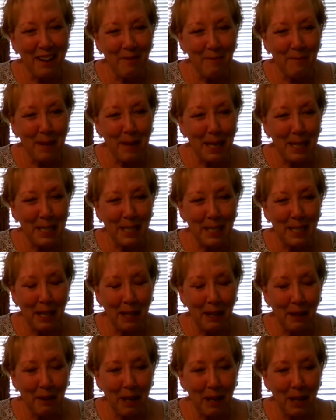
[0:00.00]
But
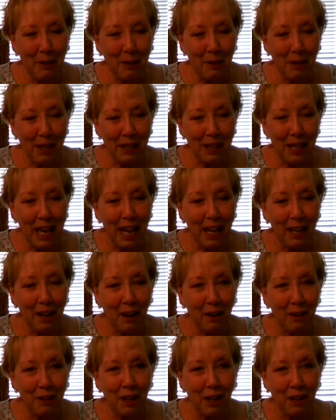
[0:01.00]
other than that,
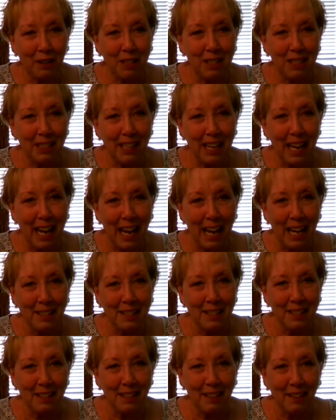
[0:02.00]
our dogs and
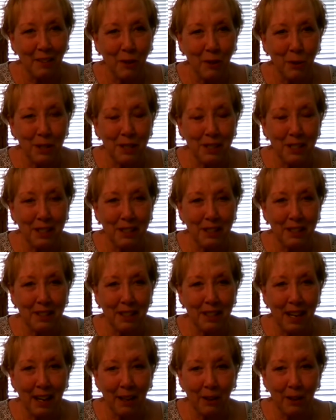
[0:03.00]
cats and our horses,
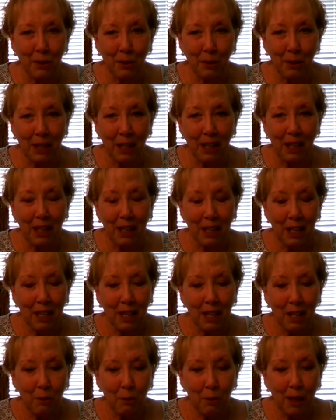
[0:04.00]
actually,
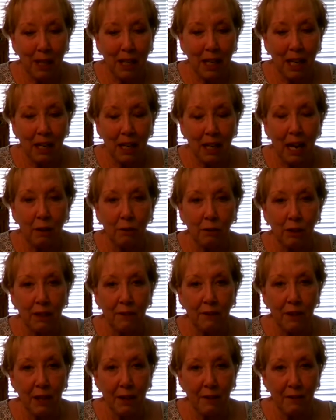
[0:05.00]
we can
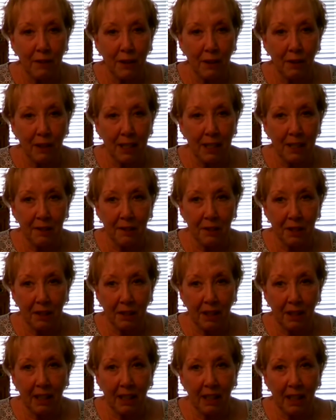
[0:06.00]
outlive them very
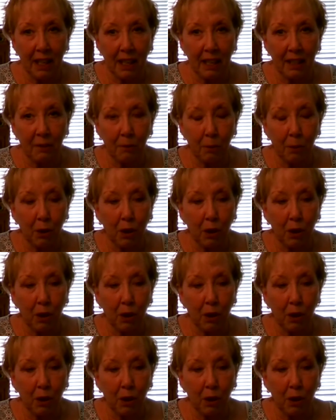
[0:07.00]
easily. And we'll